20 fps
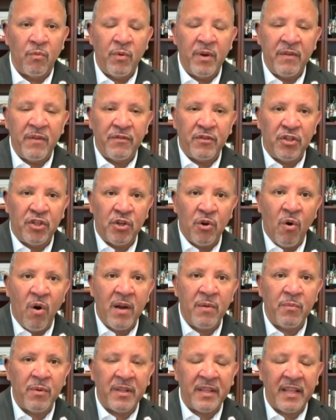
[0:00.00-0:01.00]
we've
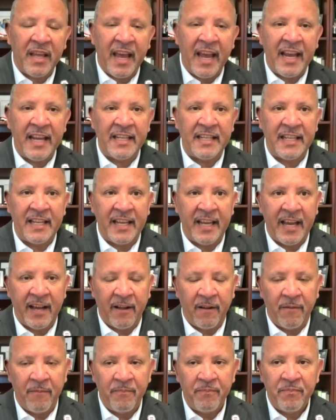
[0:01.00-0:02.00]
joined with
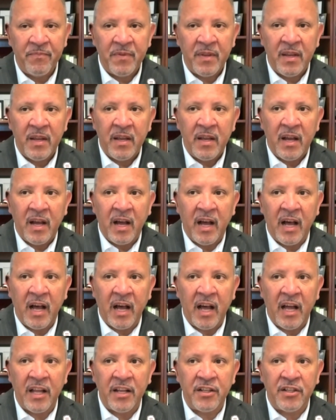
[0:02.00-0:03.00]
ADL
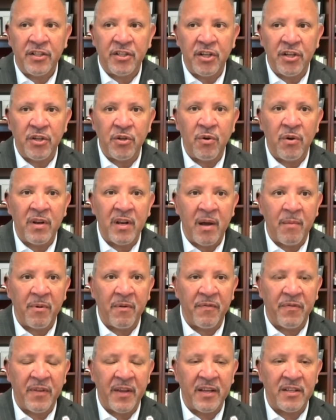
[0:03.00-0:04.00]
uh, to do a
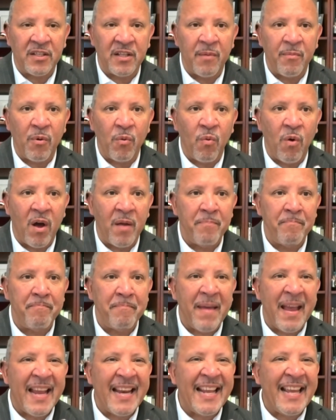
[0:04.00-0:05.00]
number of things. Number
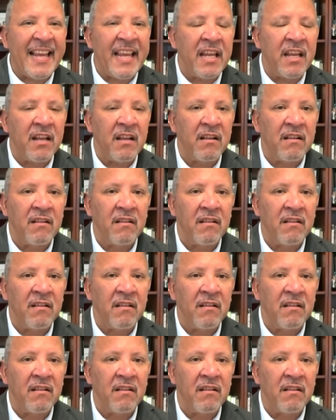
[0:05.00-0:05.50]
one, many